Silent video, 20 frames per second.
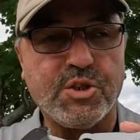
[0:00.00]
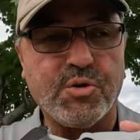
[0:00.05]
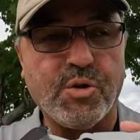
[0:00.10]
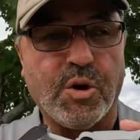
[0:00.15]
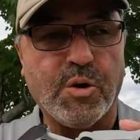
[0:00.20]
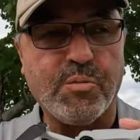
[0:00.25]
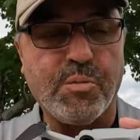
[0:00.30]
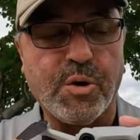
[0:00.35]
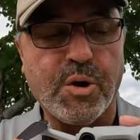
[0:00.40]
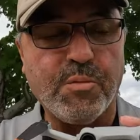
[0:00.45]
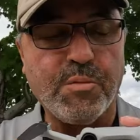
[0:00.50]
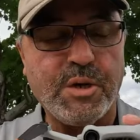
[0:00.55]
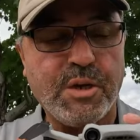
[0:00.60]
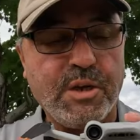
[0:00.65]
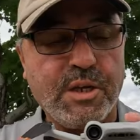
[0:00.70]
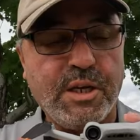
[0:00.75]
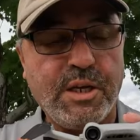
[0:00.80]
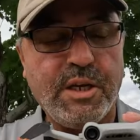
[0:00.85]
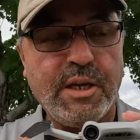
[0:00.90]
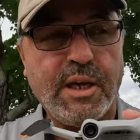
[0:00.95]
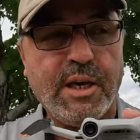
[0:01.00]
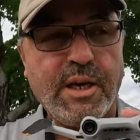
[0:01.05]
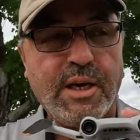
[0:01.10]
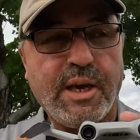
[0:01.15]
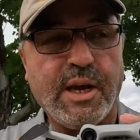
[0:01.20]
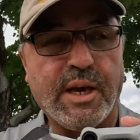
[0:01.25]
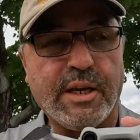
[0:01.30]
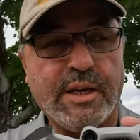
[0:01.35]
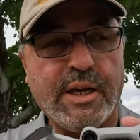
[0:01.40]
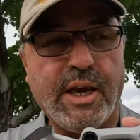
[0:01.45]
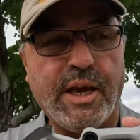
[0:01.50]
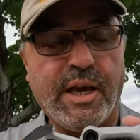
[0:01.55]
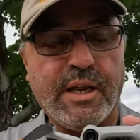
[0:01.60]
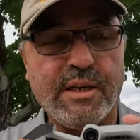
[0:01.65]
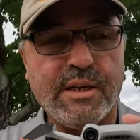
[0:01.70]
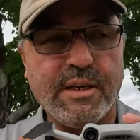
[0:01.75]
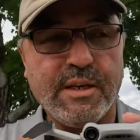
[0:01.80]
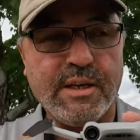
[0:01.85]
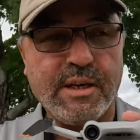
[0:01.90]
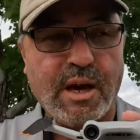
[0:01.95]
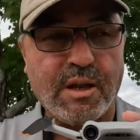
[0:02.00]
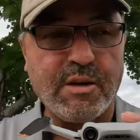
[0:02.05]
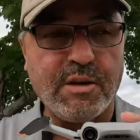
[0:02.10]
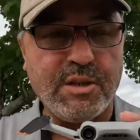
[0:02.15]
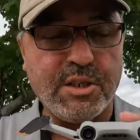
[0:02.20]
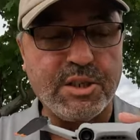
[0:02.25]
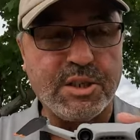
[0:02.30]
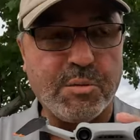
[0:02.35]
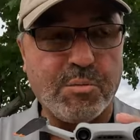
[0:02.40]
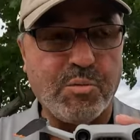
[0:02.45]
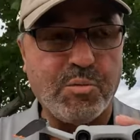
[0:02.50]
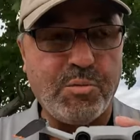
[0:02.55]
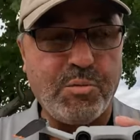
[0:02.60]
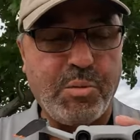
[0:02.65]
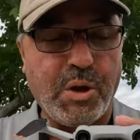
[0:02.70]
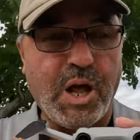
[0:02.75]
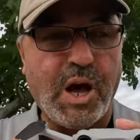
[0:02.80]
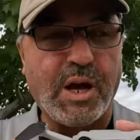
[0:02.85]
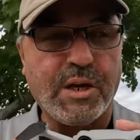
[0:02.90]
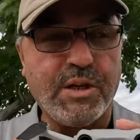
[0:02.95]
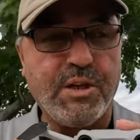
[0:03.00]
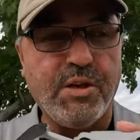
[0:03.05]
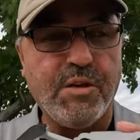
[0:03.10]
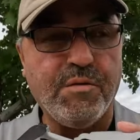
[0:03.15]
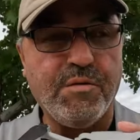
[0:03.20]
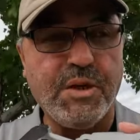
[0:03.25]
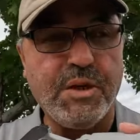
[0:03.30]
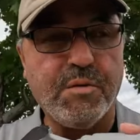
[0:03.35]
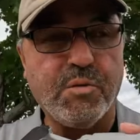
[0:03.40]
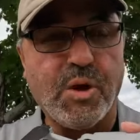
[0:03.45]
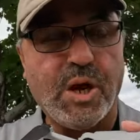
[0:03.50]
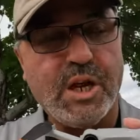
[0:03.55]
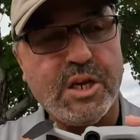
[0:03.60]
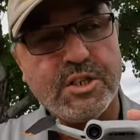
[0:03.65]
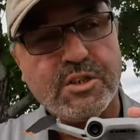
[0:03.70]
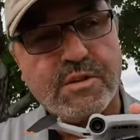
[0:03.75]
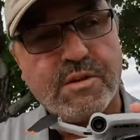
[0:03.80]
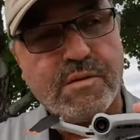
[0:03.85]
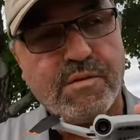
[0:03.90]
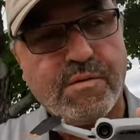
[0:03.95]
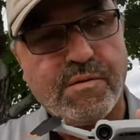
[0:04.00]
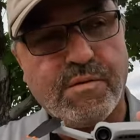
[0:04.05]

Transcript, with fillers: drone permanently. Again, not only does it block UV rays